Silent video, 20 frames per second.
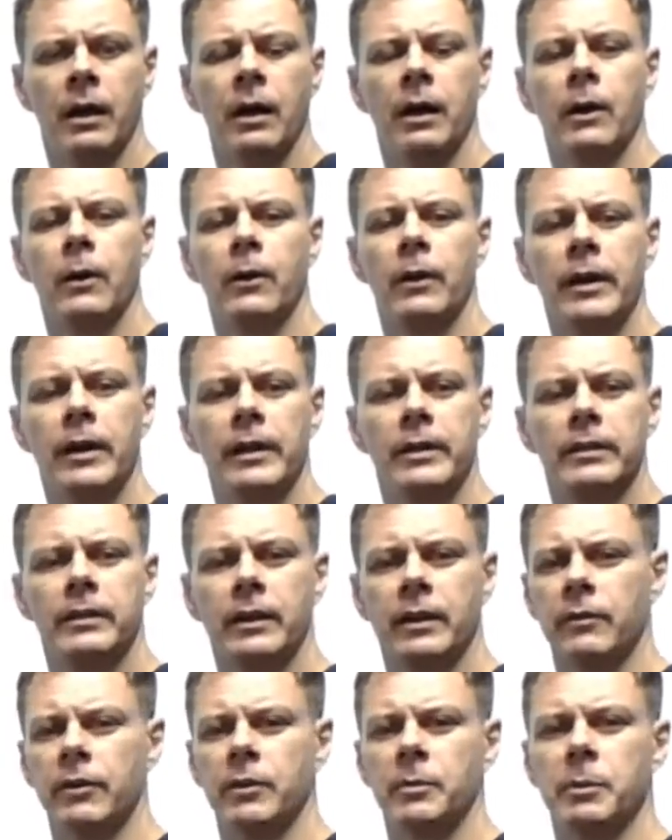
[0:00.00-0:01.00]
All right,
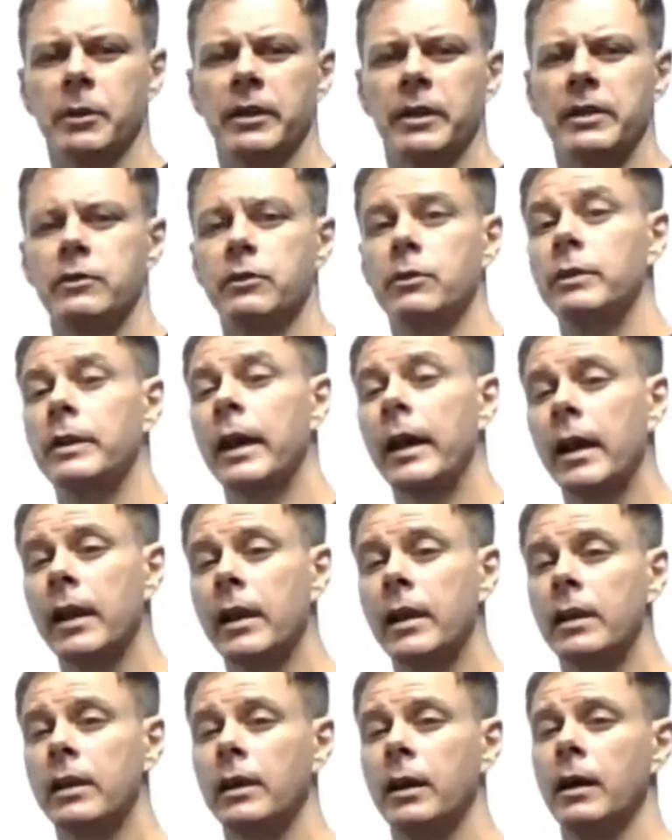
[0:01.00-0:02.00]
everybody,
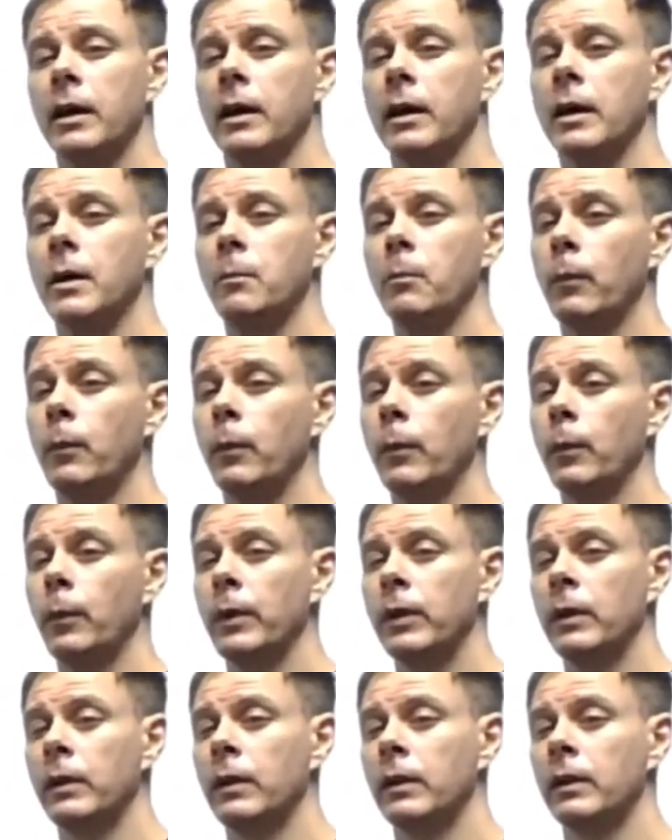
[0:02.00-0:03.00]
today
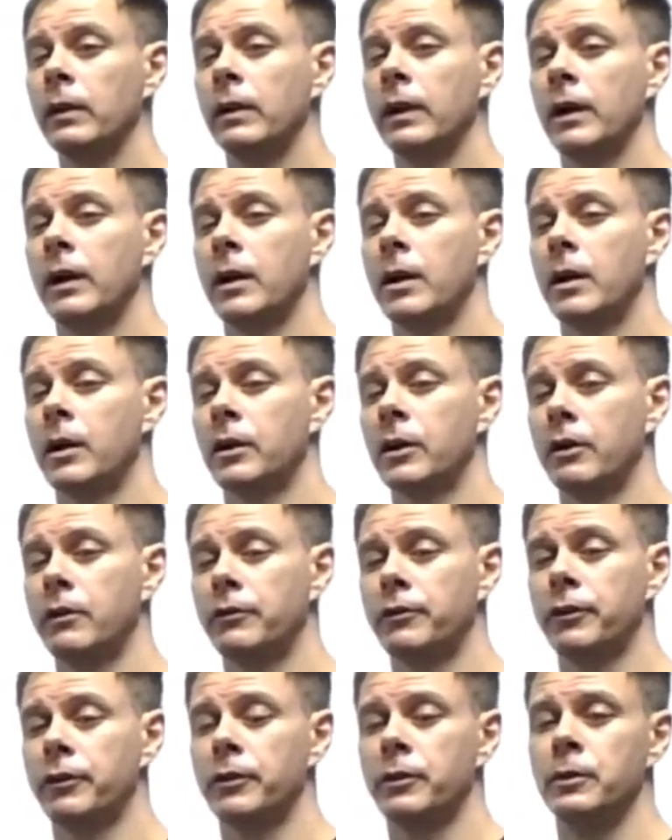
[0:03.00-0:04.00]
we'll go
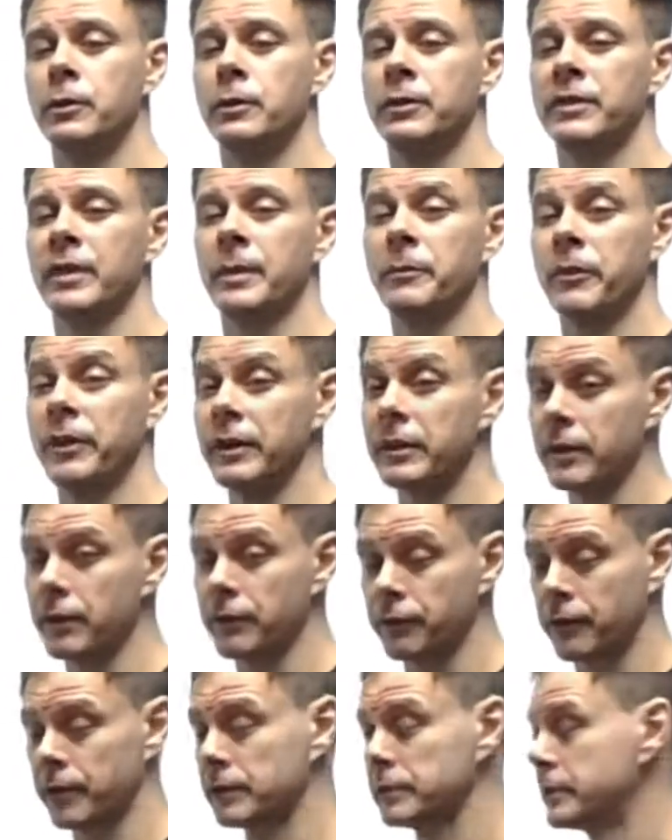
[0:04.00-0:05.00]
through something
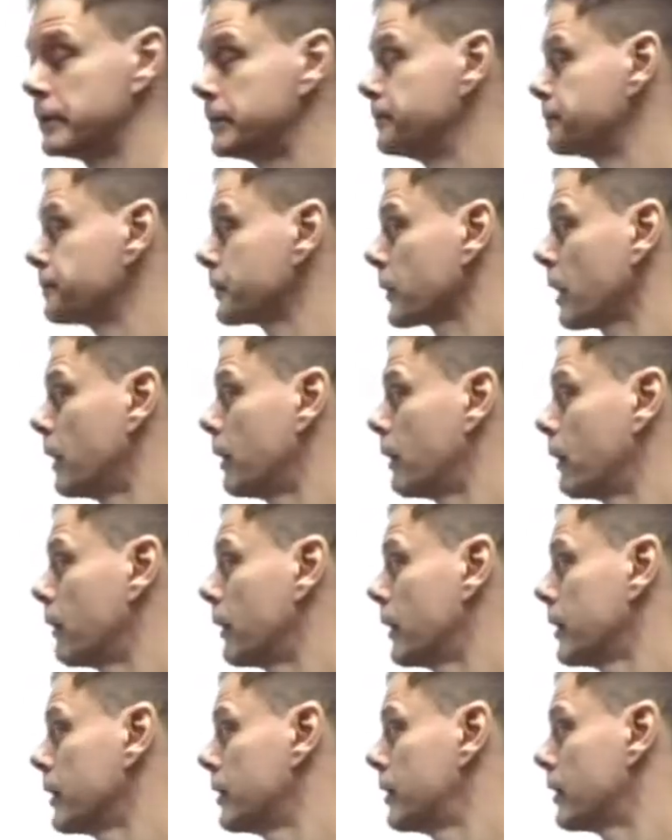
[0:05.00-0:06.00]
different. All
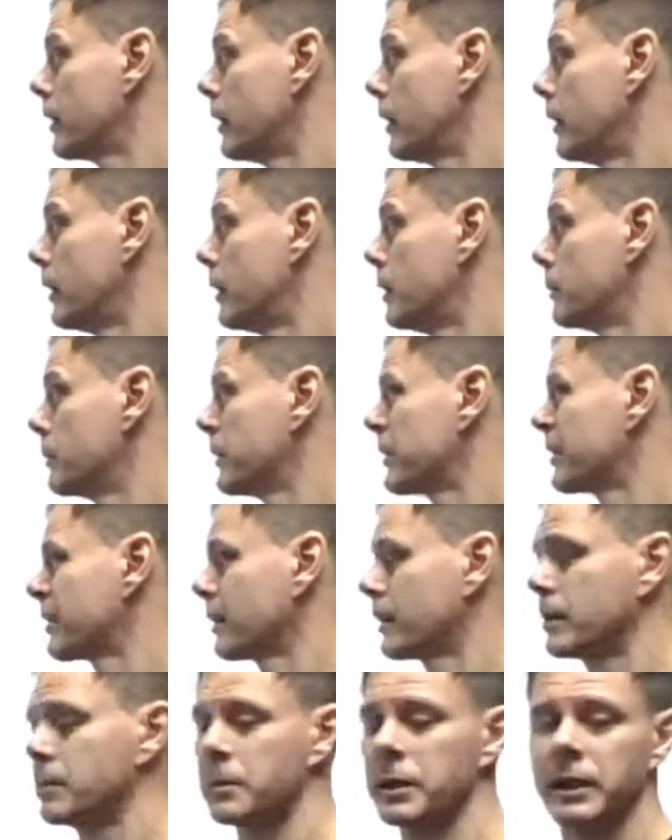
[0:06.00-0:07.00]
right, this is
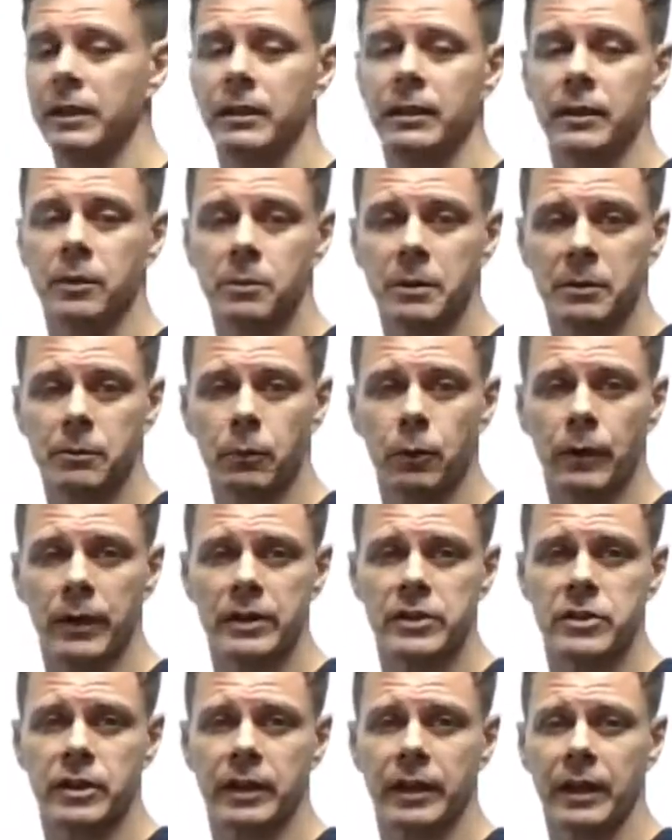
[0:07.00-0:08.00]
going to be a little bit more
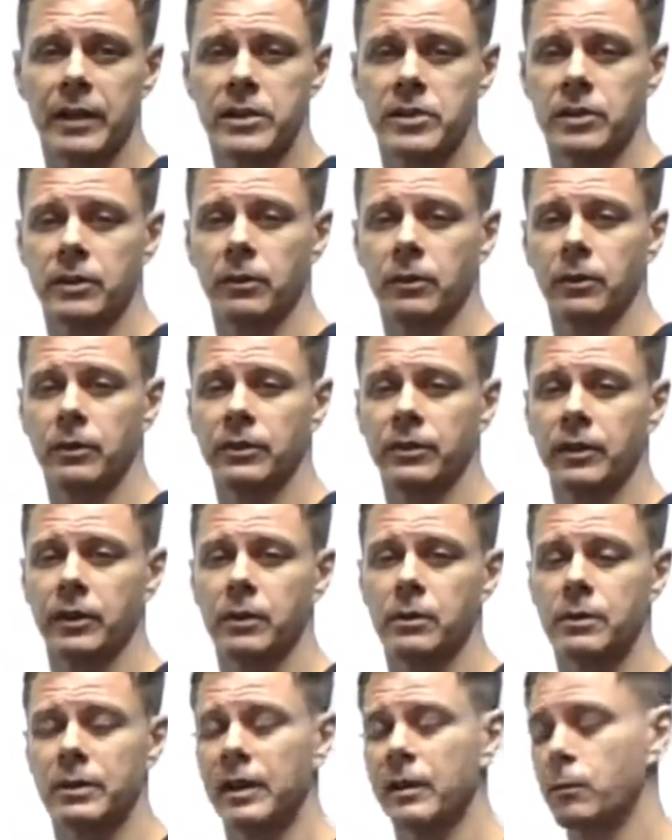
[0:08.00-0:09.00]
educational,
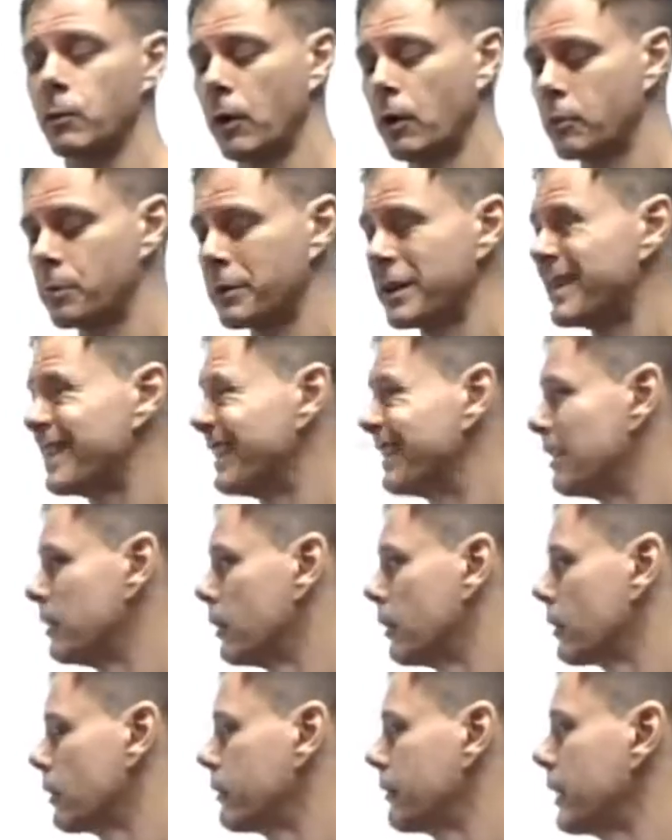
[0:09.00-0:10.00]
so there won't be a
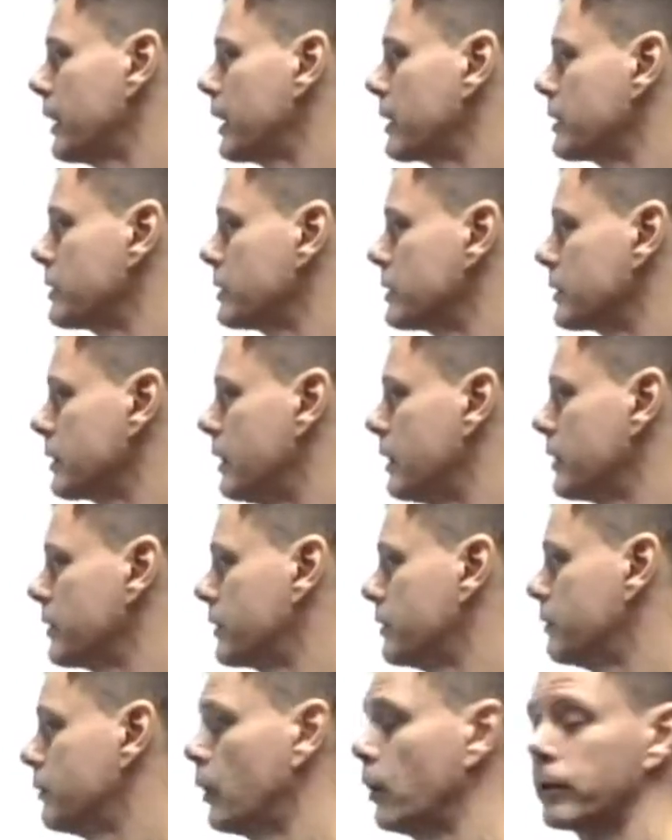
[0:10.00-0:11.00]
lot of exercise
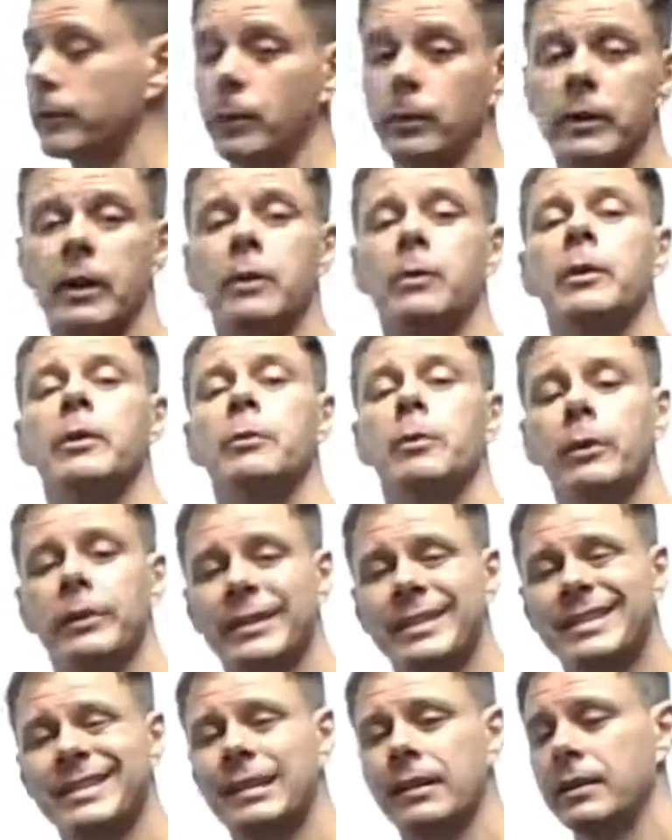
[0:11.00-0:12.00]
involved, although we will
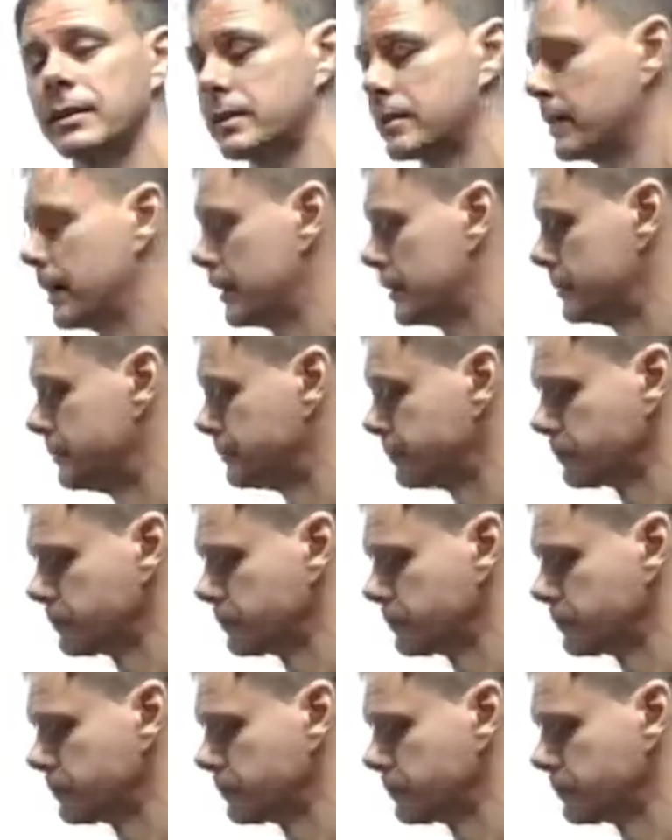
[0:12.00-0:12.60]
discuss that.